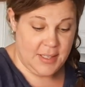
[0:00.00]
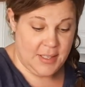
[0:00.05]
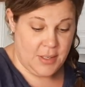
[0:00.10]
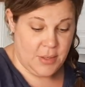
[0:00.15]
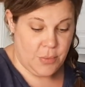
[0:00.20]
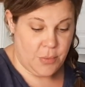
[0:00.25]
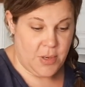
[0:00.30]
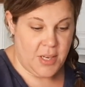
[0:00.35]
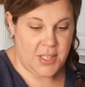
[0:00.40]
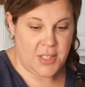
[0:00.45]

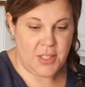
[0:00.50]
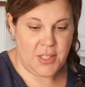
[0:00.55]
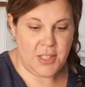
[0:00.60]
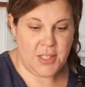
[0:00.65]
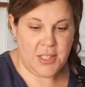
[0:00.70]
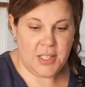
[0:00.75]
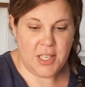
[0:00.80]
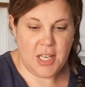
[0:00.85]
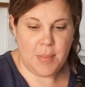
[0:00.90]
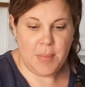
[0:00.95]
what you're going
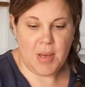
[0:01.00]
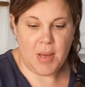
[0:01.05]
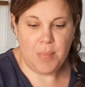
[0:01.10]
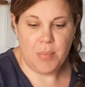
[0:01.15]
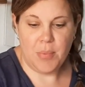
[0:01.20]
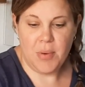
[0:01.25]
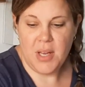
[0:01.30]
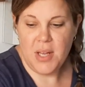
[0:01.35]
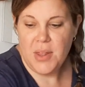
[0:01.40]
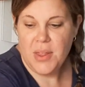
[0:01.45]
to come up
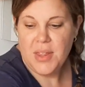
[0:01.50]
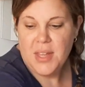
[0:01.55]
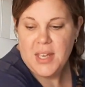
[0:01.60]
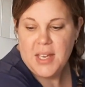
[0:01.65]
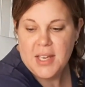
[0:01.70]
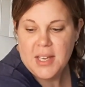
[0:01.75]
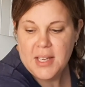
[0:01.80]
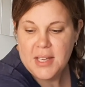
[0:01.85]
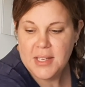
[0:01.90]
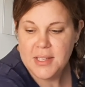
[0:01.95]
with
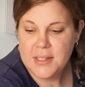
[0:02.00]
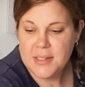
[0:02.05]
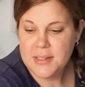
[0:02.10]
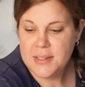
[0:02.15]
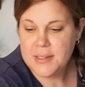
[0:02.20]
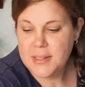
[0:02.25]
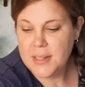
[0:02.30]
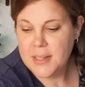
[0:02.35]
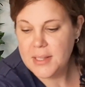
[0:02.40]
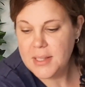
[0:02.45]

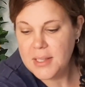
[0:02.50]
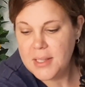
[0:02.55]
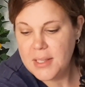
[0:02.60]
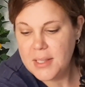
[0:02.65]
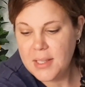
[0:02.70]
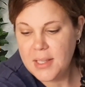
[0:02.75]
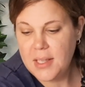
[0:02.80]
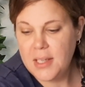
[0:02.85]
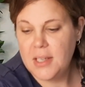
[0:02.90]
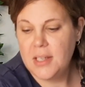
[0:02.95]
is,
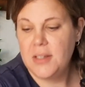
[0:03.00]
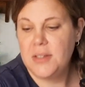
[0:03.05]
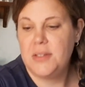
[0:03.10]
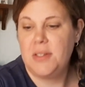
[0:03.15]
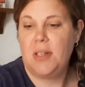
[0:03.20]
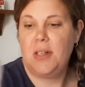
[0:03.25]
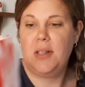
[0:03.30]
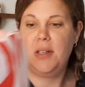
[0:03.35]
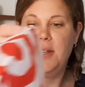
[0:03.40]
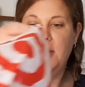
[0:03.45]
here's
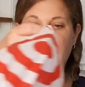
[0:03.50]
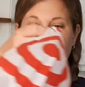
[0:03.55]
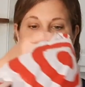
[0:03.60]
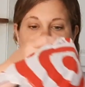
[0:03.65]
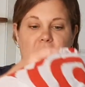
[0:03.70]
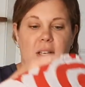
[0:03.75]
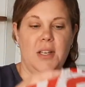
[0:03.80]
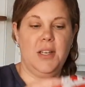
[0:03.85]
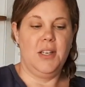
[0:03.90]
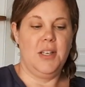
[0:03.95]
our,
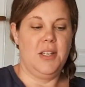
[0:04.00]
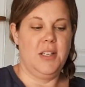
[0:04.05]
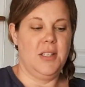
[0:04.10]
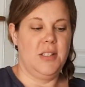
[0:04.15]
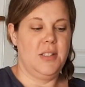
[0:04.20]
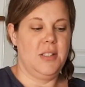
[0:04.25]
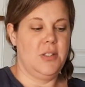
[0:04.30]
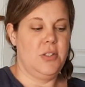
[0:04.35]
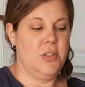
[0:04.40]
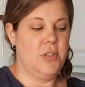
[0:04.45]

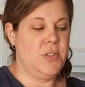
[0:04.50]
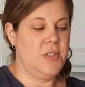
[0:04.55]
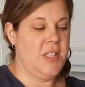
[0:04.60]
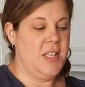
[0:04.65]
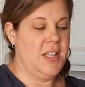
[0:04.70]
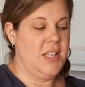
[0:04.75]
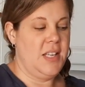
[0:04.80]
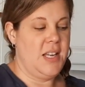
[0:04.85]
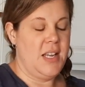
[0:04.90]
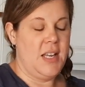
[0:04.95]
did you see
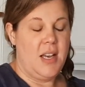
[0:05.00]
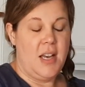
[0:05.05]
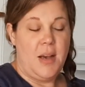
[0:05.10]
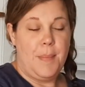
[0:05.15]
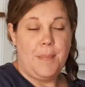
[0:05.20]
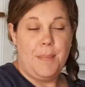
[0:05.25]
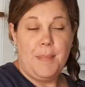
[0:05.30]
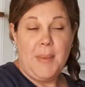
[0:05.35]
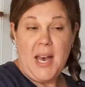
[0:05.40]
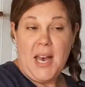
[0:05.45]
that
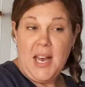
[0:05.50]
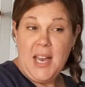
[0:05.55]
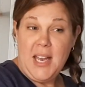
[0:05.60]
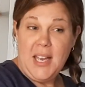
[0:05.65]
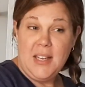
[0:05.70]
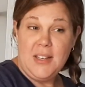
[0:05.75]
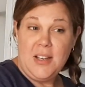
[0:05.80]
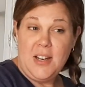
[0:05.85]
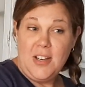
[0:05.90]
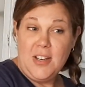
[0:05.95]

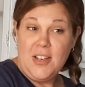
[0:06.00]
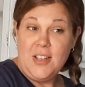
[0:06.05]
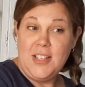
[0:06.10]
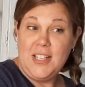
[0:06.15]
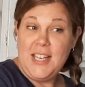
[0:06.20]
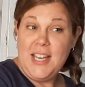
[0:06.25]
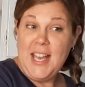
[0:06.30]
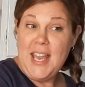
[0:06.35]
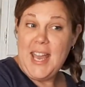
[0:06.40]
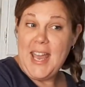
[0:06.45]
mine
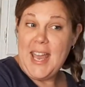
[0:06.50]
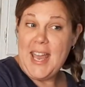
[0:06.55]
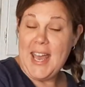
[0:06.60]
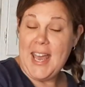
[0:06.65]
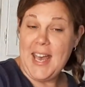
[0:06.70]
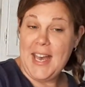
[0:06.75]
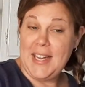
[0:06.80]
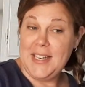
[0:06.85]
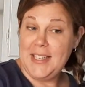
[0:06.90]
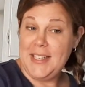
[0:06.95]
already
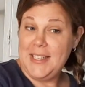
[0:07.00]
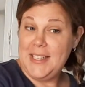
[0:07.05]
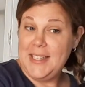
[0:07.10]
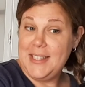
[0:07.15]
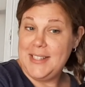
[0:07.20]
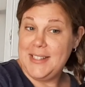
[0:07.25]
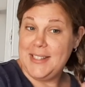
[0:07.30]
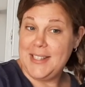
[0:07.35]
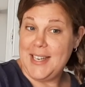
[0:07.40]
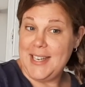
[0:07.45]
had a
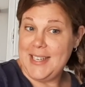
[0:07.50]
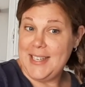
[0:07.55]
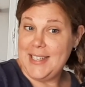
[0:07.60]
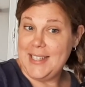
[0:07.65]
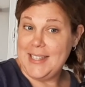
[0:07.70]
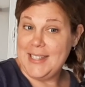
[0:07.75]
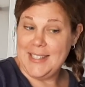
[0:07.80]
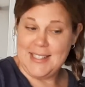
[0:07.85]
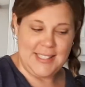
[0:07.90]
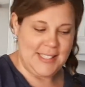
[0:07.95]

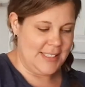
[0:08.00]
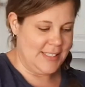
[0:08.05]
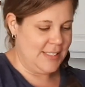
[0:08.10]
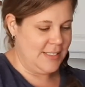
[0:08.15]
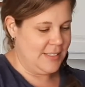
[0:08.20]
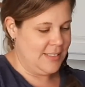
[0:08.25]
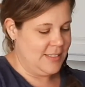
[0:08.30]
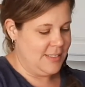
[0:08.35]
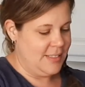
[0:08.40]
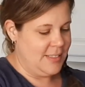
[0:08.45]
design?
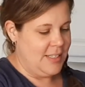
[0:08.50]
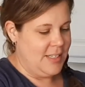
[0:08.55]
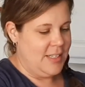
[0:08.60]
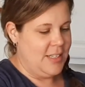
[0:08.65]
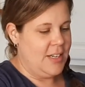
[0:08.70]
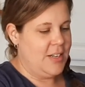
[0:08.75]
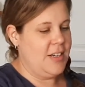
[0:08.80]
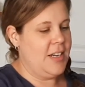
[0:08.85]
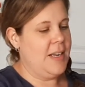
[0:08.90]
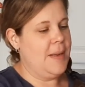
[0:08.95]

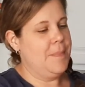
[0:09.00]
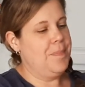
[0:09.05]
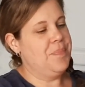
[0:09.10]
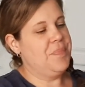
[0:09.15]
All right.